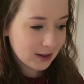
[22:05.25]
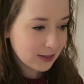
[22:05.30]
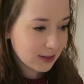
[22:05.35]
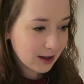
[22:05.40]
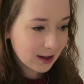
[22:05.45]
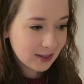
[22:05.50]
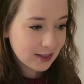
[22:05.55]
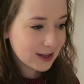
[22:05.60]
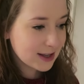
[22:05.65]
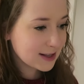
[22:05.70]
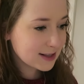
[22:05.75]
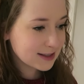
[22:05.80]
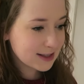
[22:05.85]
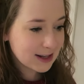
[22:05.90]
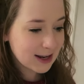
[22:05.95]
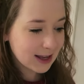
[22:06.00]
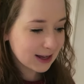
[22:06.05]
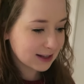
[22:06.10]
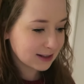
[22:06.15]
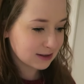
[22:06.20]
I, th I think it's
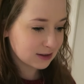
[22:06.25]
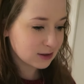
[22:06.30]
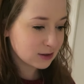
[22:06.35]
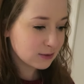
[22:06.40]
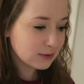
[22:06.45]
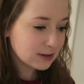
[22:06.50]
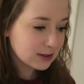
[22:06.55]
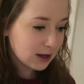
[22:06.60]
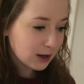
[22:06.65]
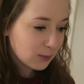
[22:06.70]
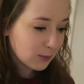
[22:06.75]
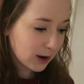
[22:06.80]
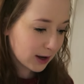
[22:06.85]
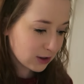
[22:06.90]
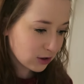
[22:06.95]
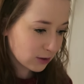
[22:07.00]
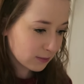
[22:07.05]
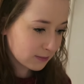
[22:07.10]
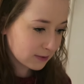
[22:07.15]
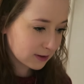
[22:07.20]
the leggings because obviously I
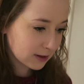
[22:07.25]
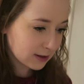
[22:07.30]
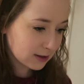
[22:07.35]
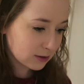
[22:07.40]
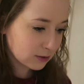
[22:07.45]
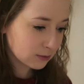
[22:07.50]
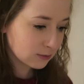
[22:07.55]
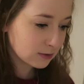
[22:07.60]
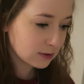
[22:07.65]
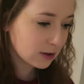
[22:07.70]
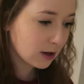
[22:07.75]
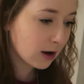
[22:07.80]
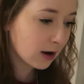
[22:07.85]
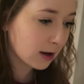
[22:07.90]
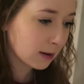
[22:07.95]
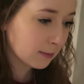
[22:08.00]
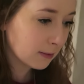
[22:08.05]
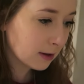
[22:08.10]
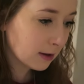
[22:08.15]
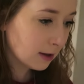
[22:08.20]
wear jumpers like this all the
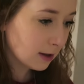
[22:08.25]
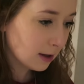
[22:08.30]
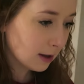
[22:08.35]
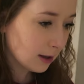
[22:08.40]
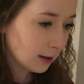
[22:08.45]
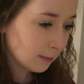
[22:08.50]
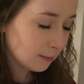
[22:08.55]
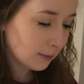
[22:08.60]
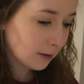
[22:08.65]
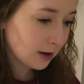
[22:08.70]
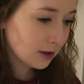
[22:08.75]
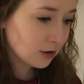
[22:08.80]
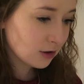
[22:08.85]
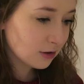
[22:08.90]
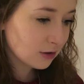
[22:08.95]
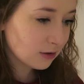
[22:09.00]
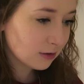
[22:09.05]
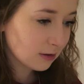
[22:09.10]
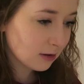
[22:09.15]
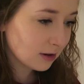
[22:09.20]
time but I
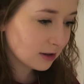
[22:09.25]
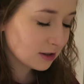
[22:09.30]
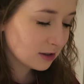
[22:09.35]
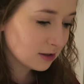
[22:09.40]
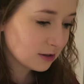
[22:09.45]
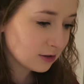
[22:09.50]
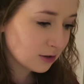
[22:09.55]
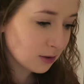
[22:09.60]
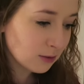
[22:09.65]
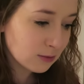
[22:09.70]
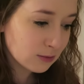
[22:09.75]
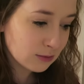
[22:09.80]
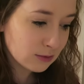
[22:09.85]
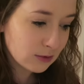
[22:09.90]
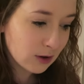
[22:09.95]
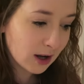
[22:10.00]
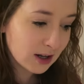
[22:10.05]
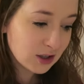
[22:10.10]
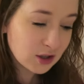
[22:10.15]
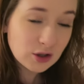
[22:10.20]
just I just don't
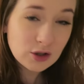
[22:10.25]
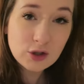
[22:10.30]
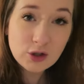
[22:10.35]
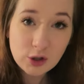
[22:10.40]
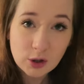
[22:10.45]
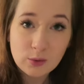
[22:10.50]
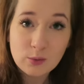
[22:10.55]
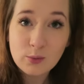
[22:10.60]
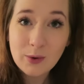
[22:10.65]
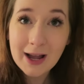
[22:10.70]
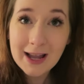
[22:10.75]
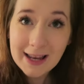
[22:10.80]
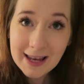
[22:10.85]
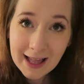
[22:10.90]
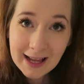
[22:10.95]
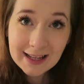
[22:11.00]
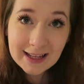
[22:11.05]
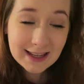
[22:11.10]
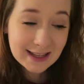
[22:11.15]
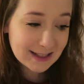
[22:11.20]
I just don't wear
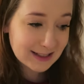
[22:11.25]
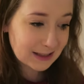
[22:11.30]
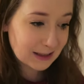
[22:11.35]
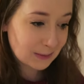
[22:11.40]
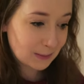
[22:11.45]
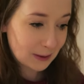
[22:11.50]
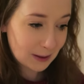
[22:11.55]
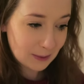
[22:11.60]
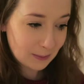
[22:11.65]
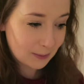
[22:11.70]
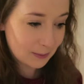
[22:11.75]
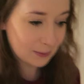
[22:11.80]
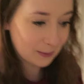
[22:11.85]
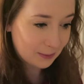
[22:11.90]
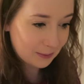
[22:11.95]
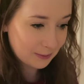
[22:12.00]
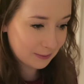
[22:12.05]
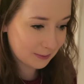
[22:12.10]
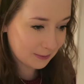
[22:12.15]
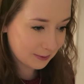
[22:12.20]
leggings
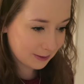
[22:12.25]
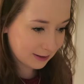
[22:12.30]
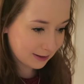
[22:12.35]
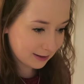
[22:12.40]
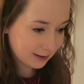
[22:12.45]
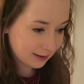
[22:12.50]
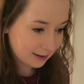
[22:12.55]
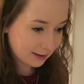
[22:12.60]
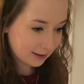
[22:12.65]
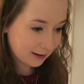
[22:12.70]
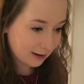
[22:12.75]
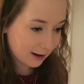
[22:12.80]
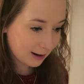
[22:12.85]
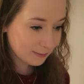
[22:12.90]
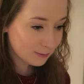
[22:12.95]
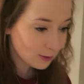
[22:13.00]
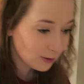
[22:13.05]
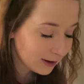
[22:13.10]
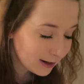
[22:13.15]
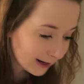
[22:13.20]
people.
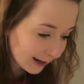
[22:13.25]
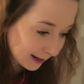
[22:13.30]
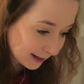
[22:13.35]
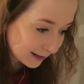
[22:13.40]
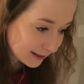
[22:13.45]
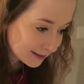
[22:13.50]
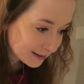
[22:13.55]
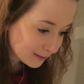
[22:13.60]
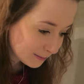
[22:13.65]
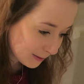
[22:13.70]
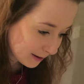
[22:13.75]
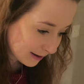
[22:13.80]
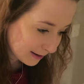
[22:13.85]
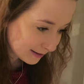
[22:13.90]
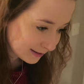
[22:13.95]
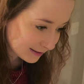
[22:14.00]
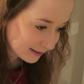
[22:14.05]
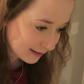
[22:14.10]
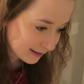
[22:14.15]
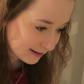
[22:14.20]
I'm not a leggings
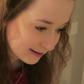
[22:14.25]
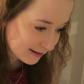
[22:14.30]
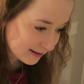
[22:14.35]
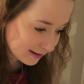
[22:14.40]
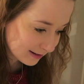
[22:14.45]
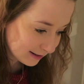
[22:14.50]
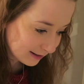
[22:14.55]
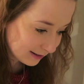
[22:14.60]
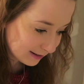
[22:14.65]
person.